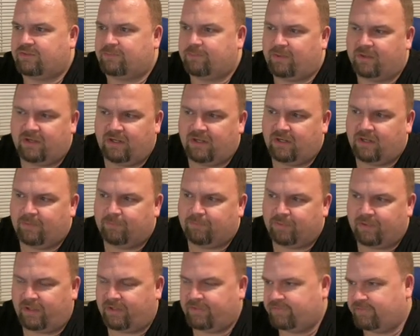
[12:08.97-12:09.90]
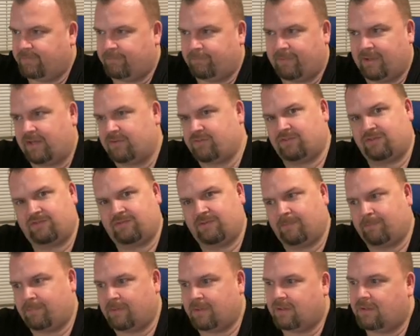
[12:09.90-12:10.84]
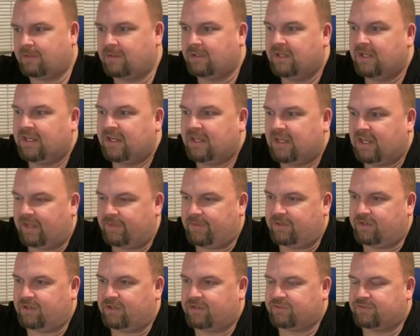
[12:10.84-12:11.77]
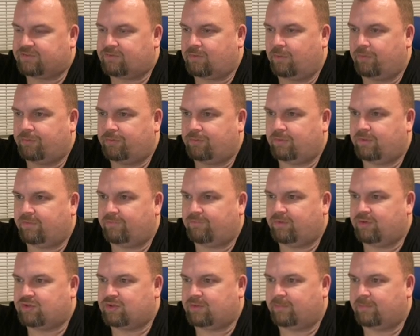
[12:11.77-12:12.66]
Panini plates and patches football. And then you can scroll through the future